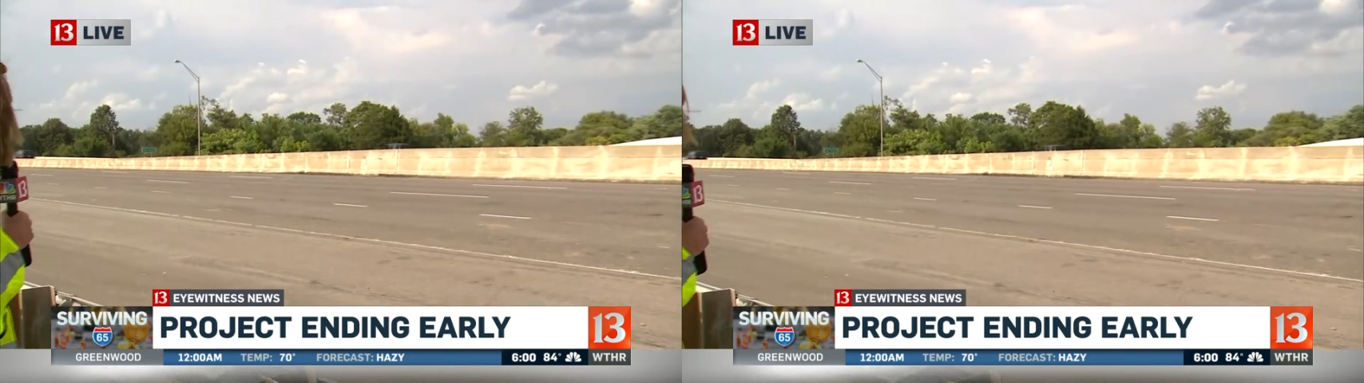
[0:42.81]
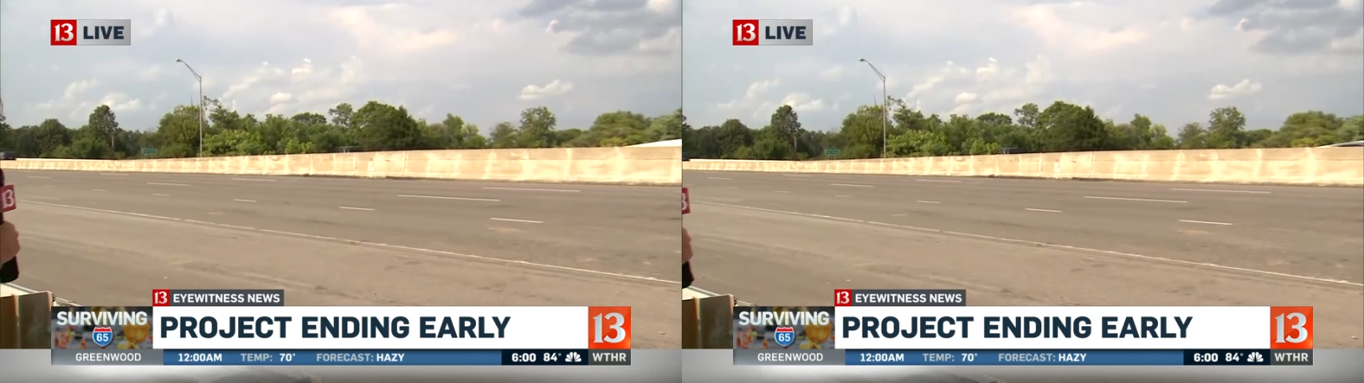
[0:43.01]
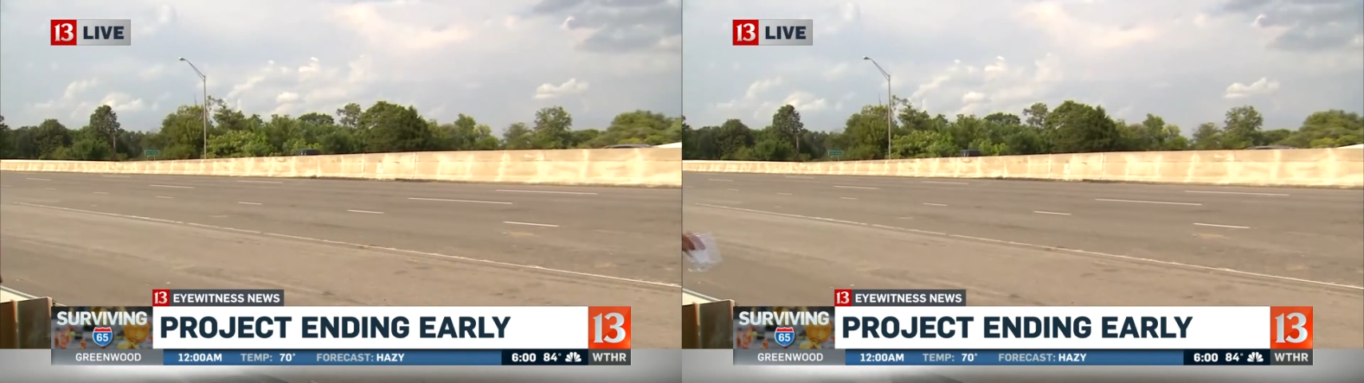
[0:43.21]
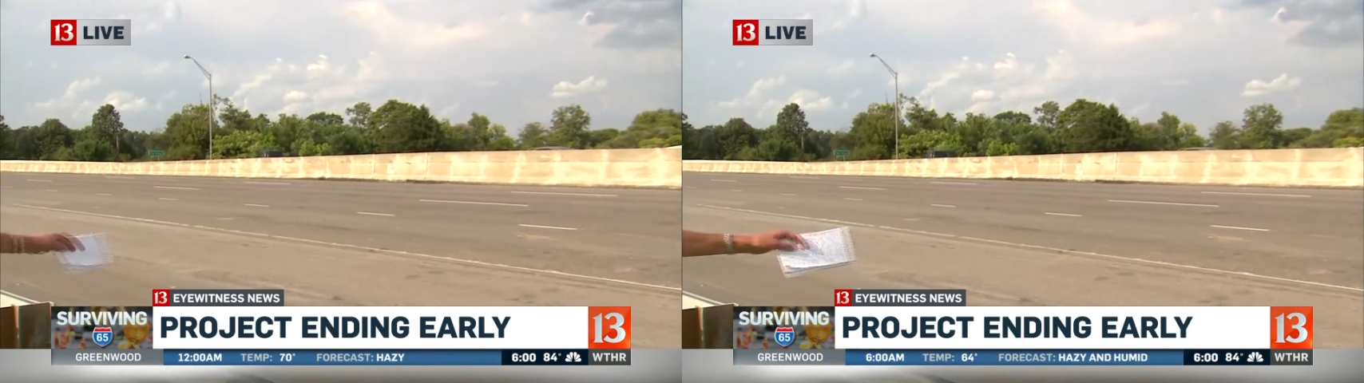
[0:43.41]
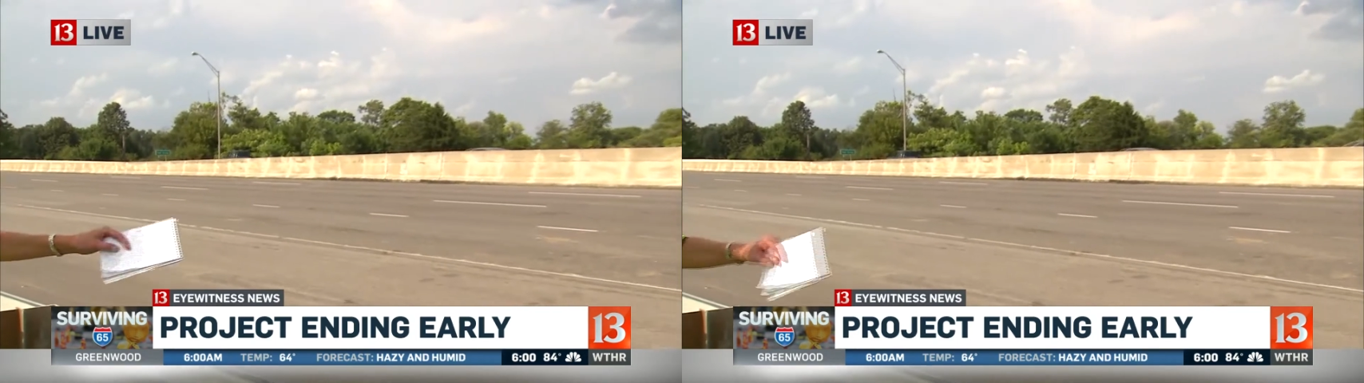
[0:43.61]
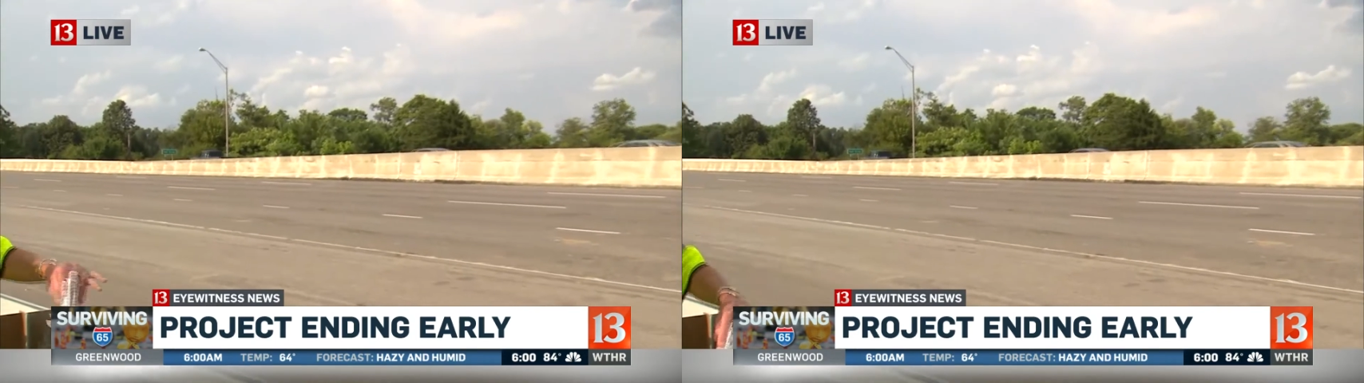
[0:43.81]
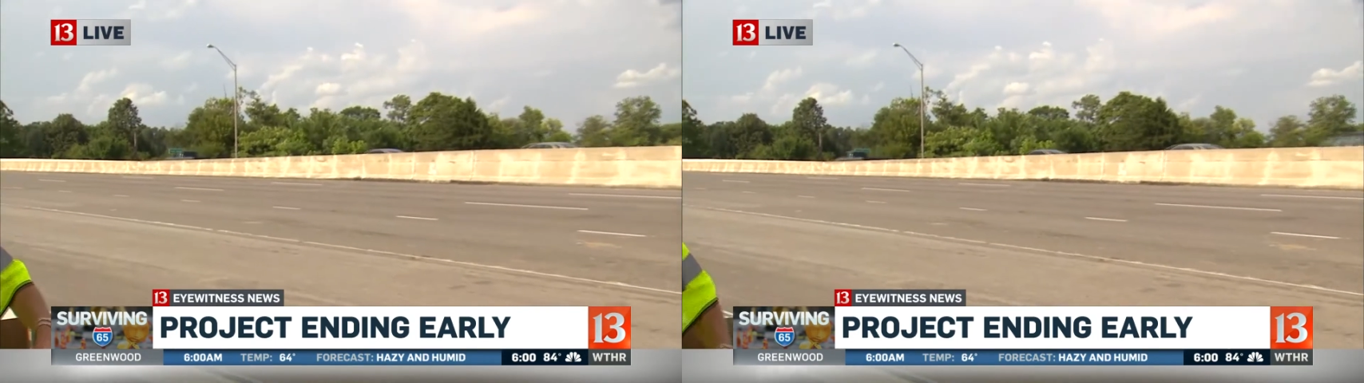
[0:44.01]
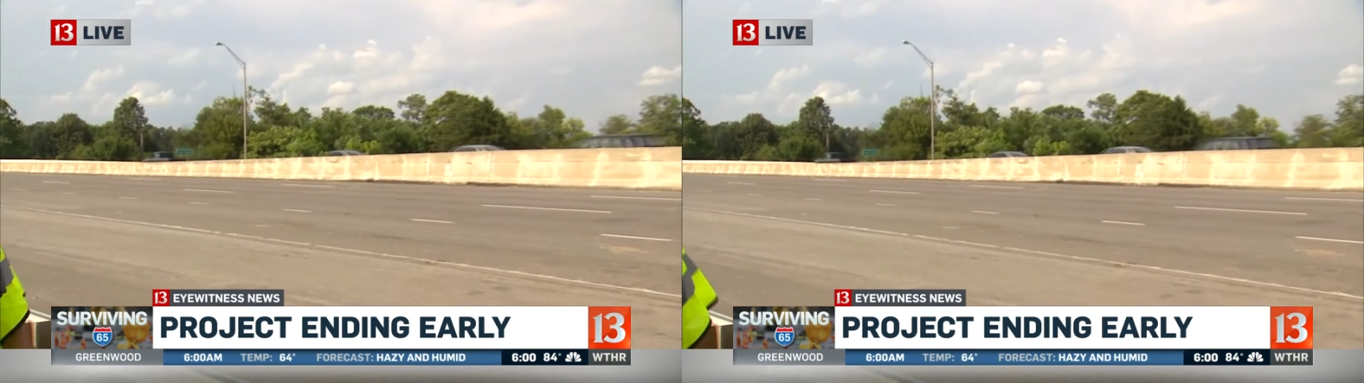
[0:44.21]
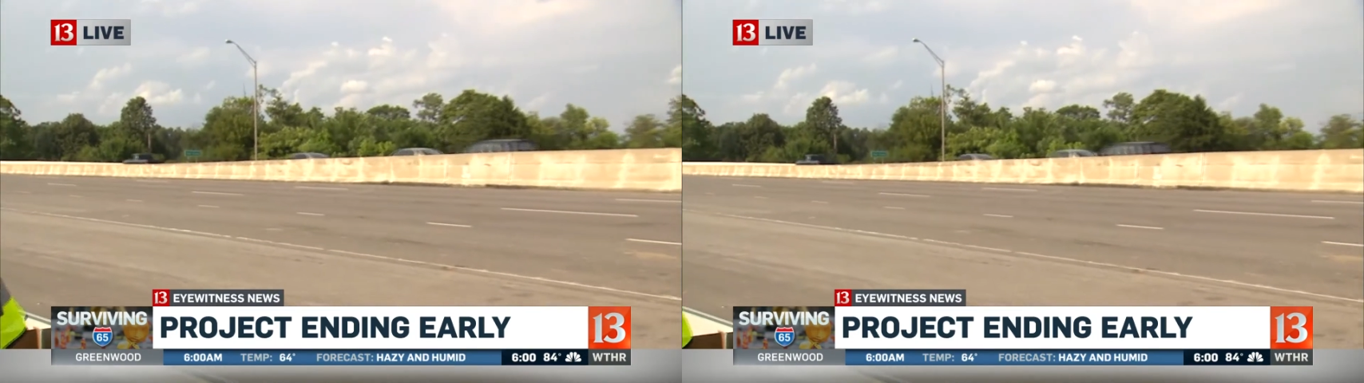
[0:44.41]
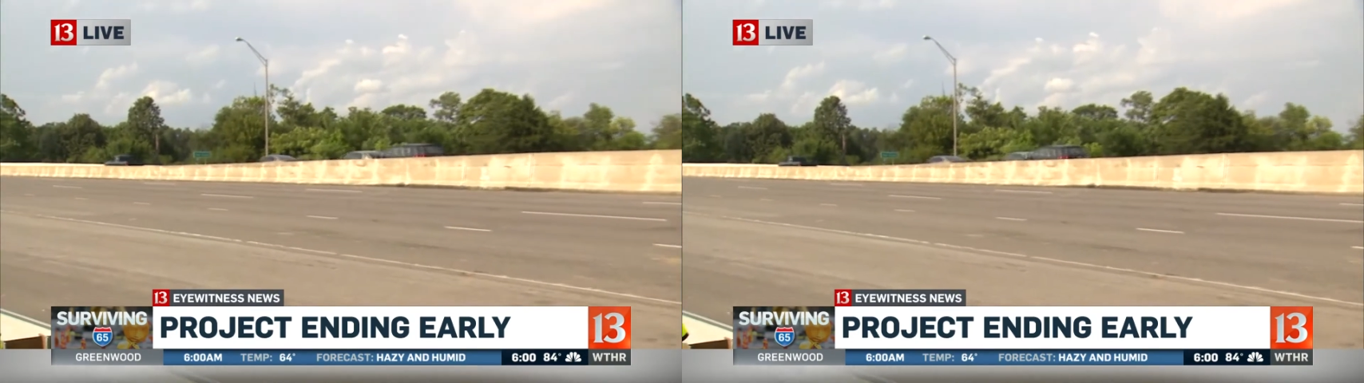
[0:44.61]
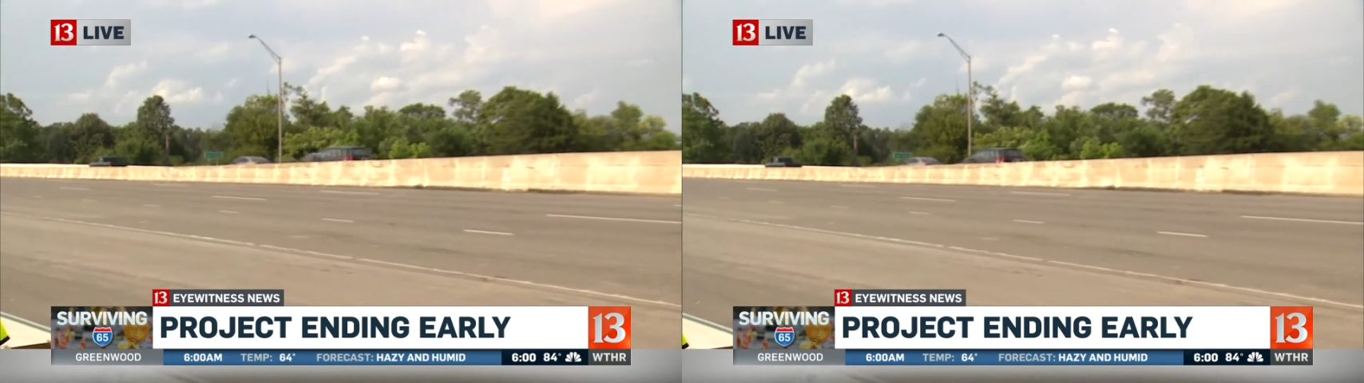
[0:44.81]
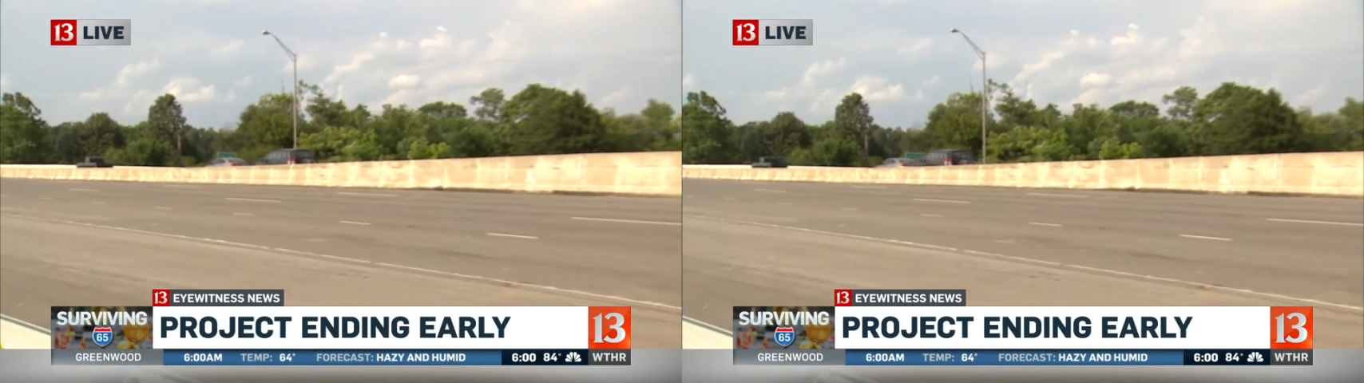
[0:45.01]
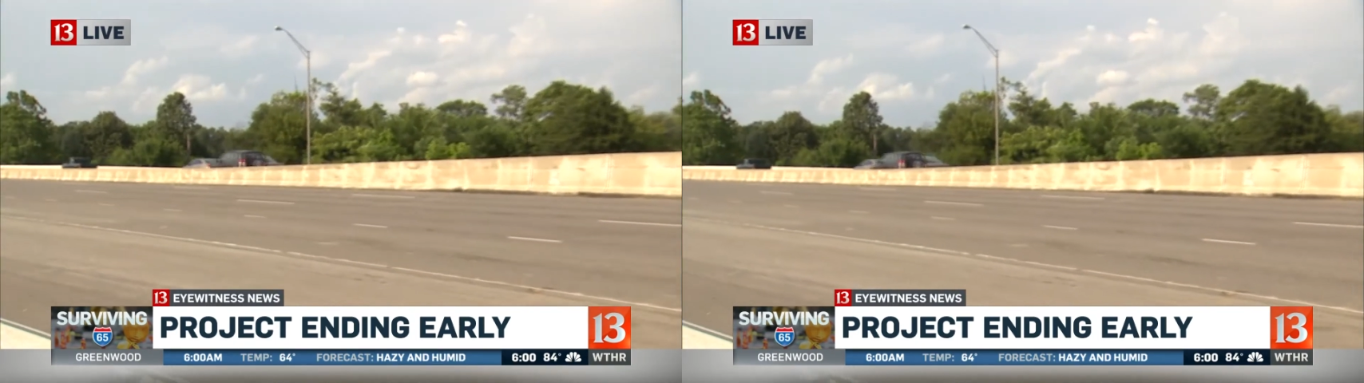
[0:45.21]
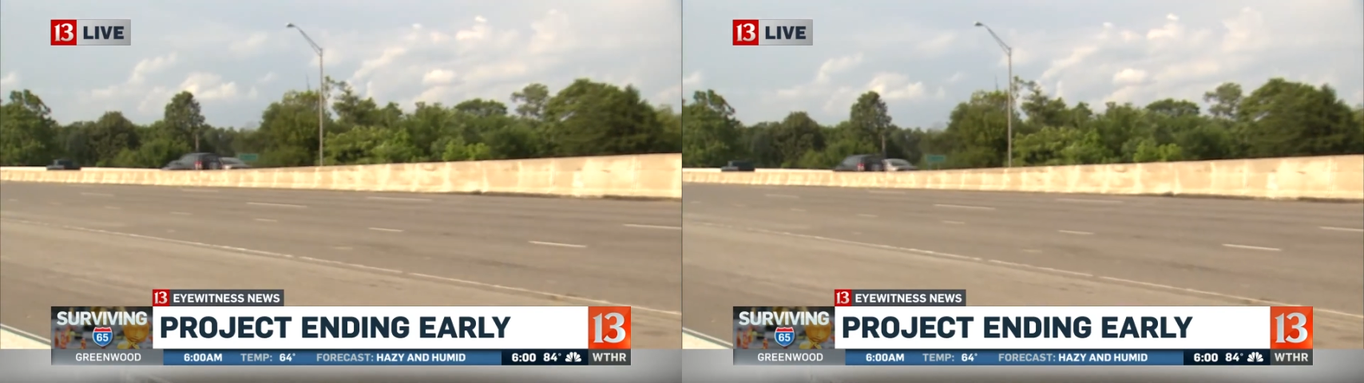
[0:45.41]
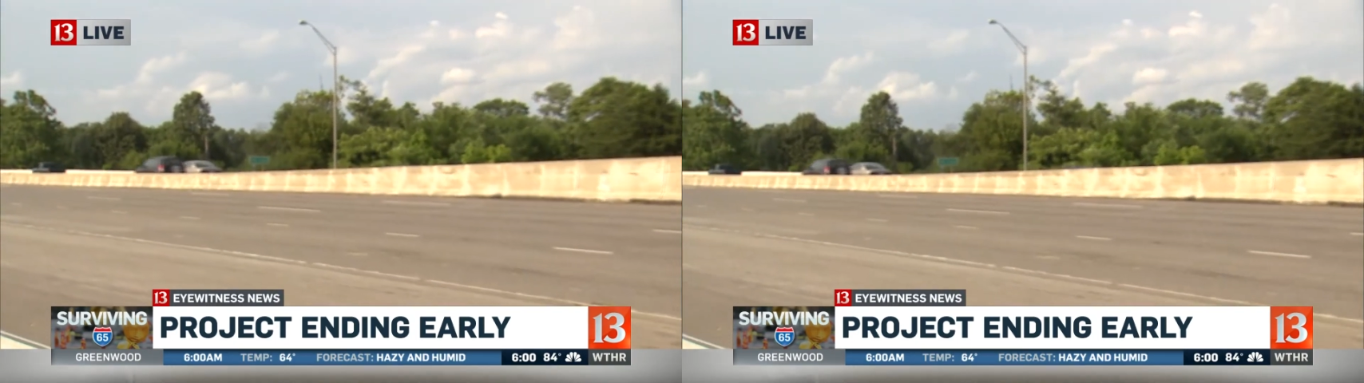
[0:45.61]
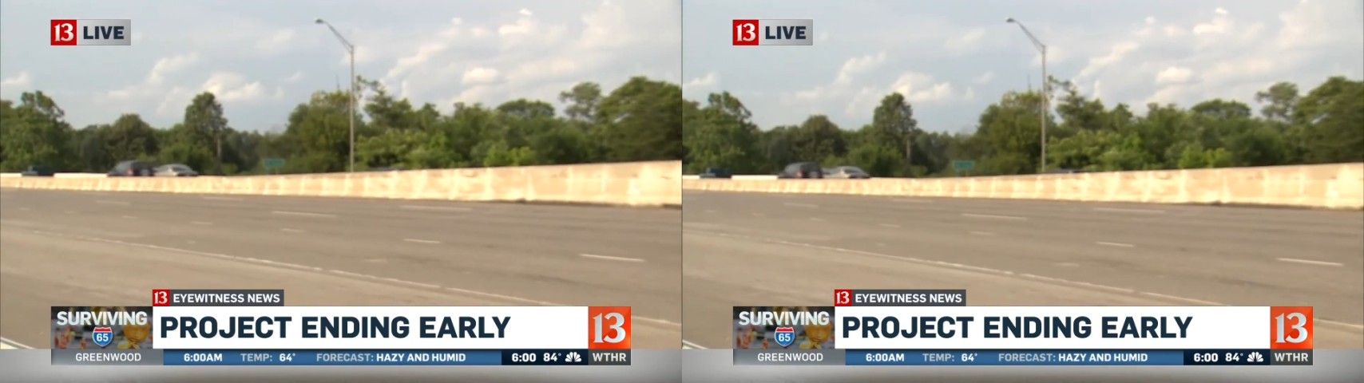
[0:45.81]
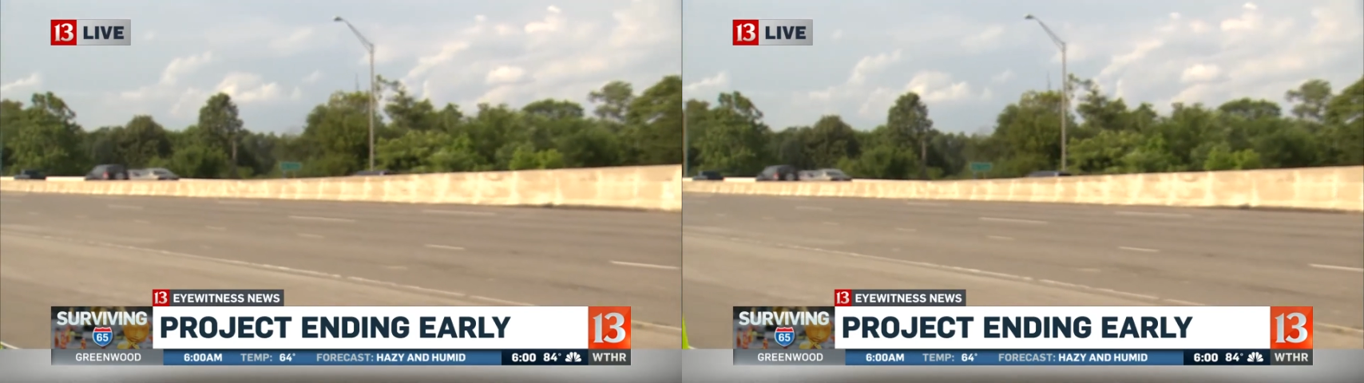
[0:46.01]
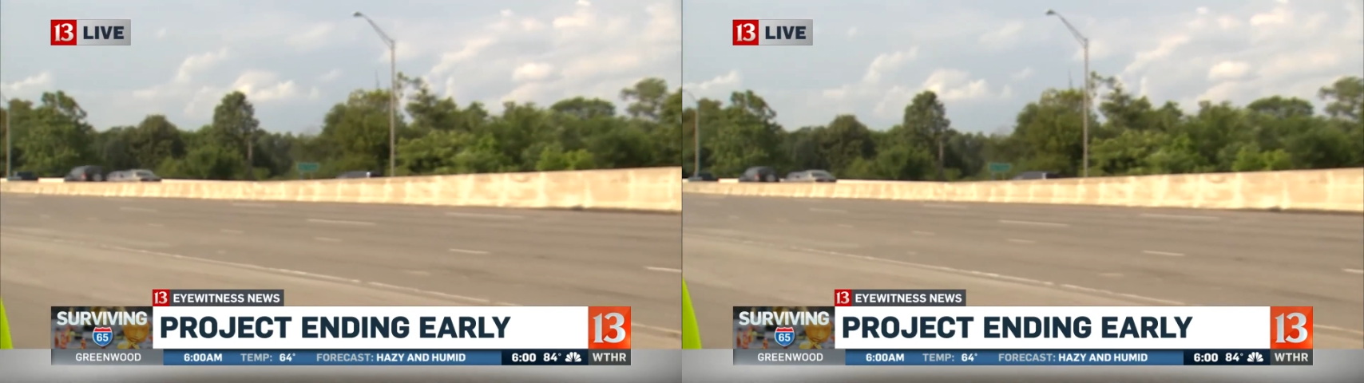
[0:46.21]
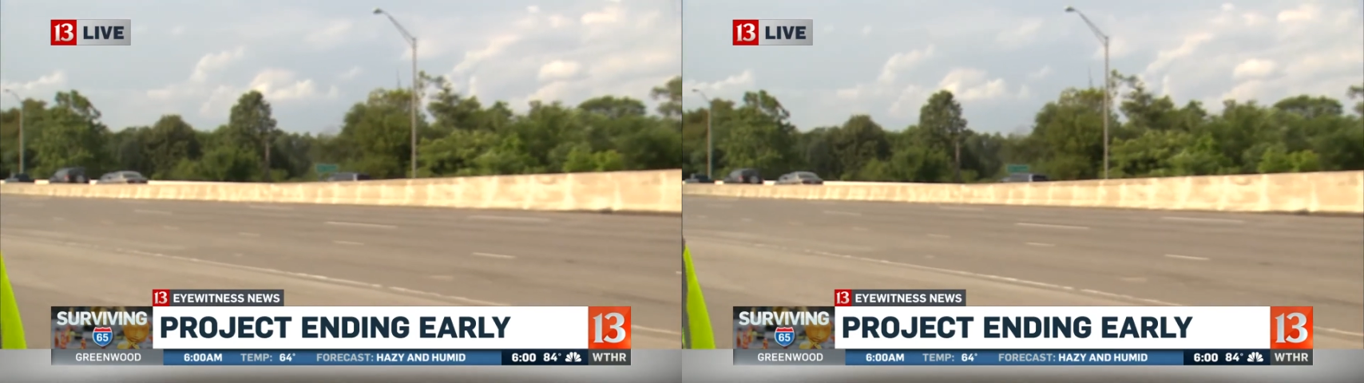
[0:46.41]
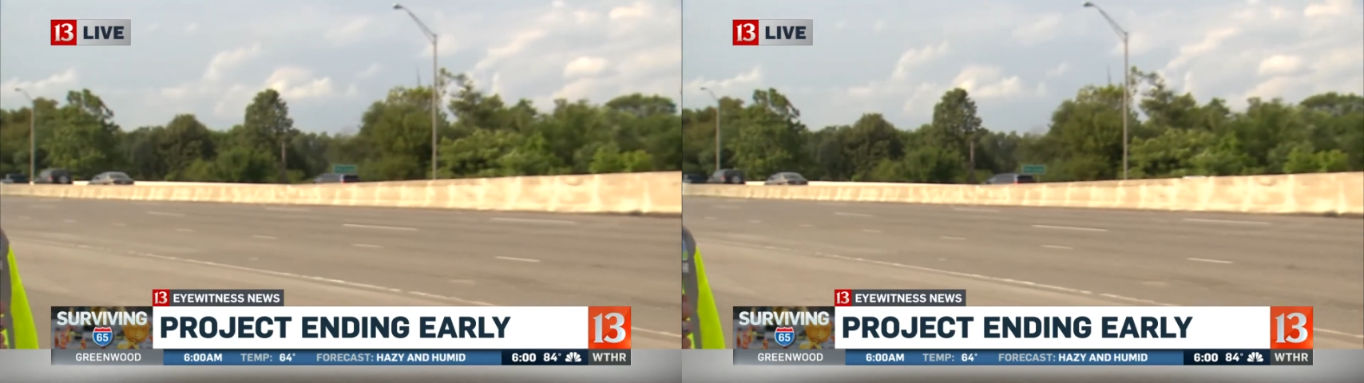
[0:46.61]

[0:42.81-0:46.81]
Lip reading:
Nobody's mouth can be seen.